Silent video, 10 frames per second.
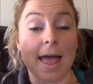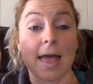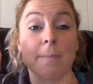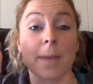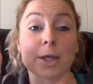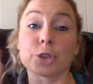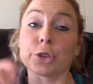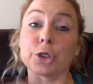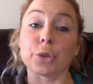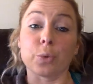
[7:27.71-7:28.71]
and make
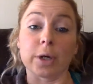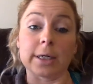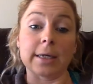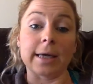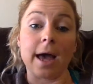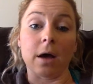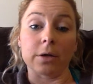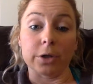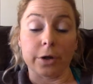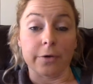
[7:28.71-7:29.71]
sure you're working
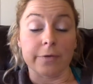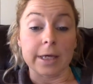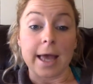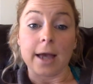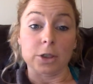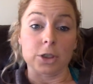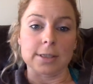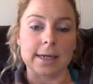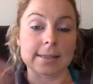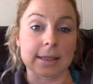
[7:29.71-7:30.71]
out, you know, via
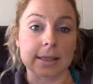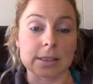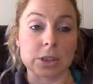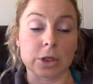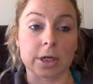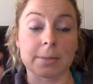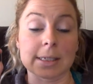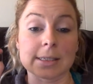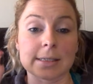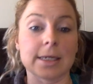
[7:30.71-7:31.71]
exercise at least 30
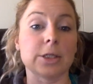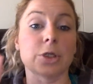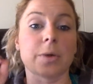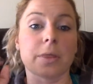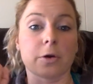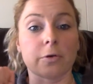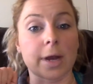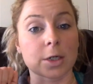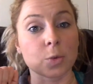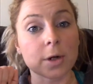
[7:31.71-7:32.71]
minutes a day, doing the
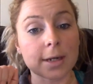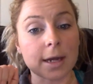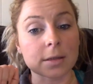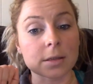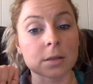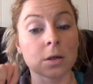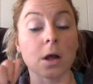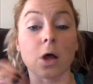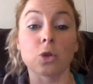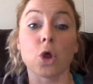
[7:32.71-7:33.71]
correct workouts
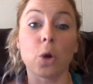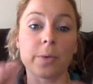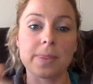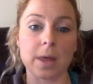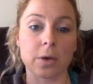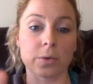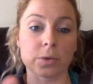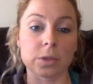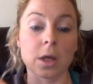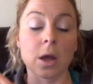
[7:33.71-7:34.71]
along with
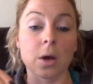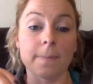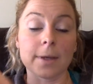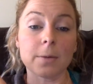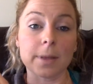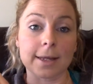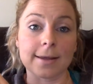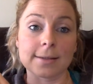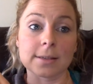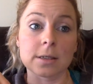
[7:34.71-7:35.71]
those meal
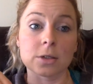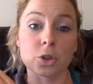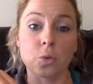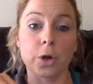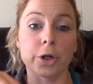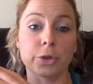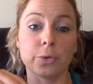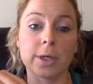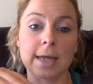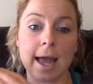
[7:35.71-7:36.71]
plans to where
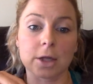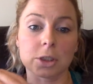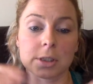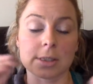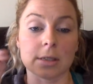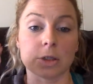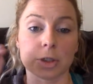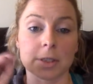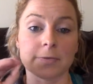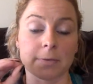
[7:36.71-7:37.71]
you can actually see the
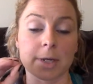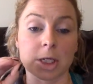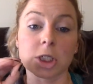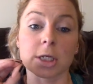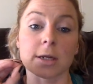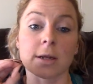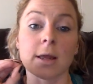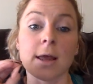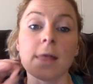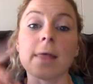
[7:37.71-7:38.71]
transformation
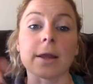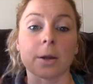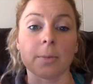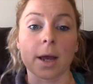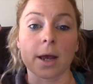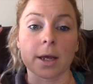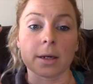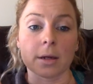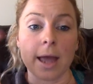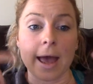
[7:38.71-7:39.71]
that your
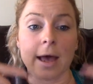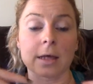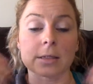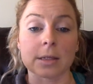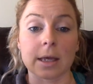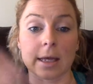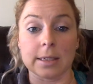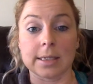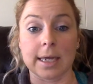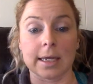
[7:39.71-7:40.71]
mind has
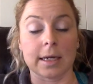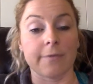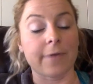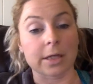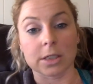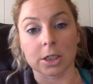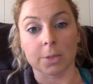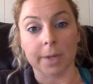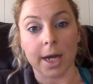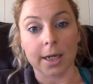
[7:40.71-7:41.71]
and take an effect in
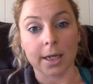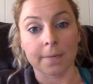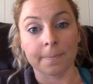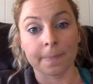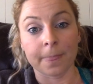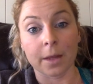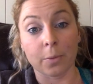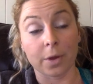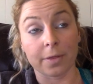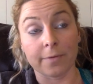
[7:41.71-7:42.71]
your body
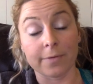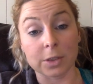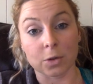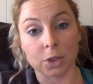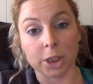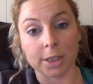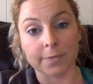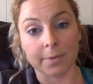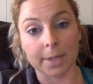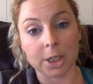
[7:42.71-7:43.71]
with the physical
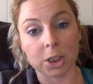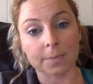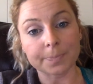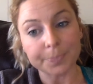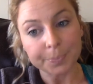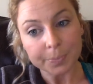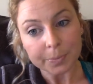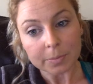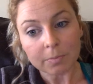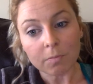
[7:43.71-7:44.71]
transformation
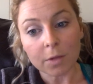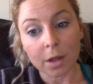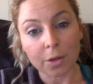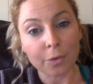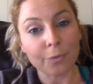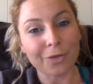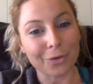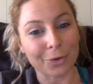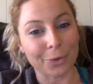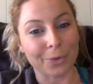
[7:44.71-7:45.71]

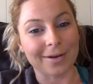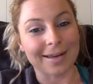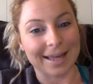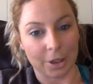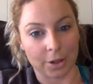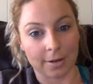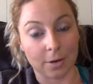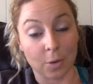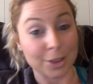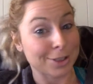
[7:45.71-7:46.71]
through inner,
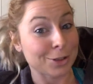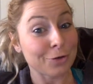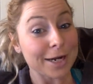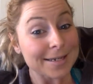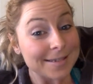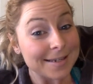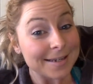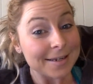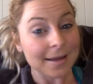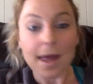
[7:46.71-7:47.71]
which is
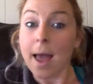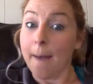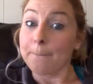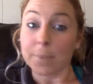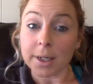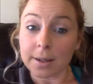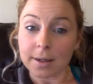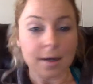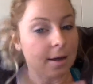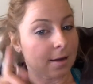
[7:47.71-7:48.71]
crazy, but
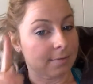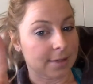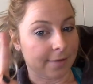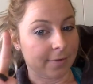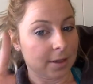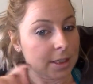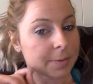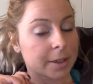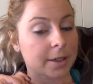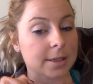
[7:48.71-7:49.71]
definitely
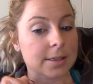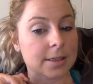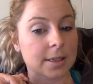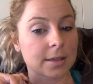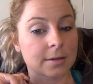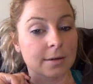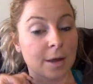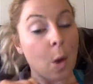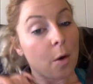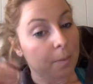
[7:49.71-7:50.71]
experienced it.
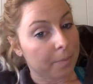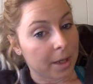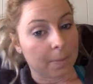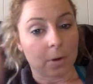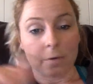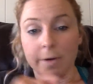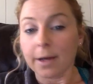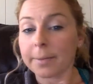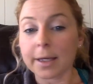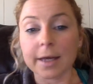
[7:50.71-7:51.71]
People
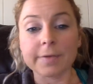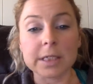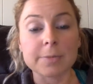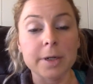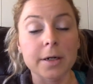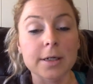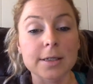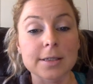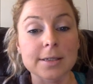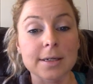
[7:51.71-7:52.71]
around me have
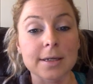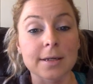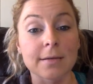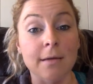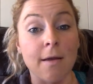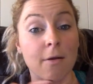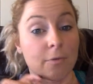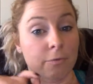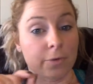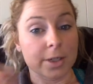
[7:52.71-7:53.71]
experienced it.
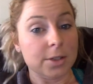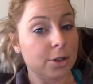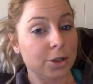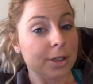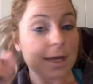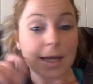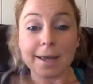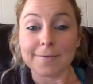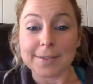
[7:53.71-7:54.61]
Research I have